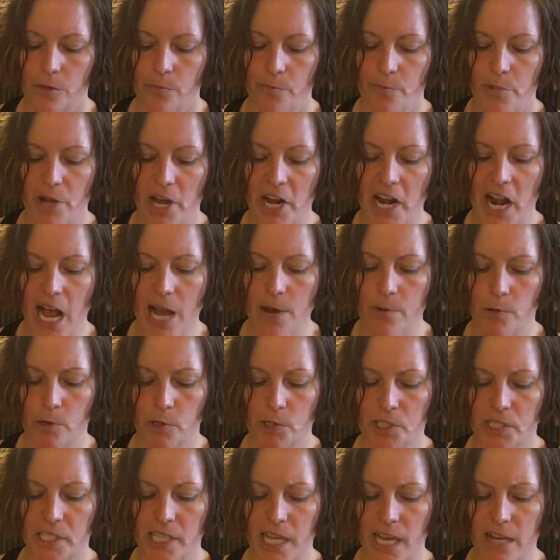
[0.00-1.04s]
but I will
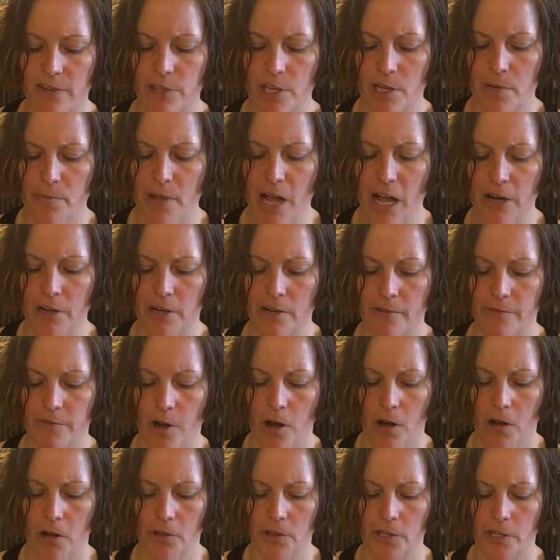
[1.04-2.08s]
save them out of
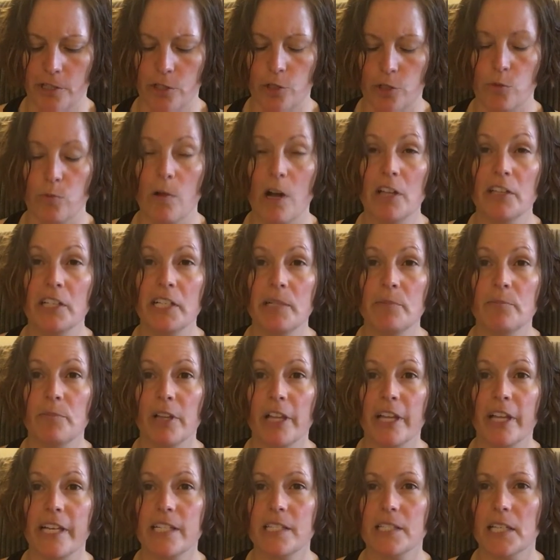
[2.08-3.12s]
all their dwelling
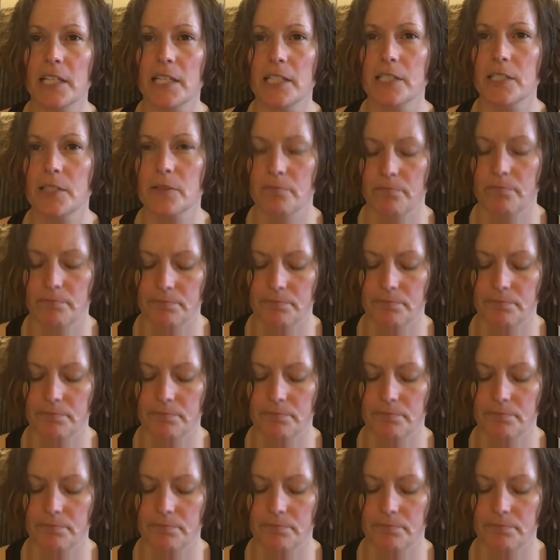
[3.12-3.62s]
places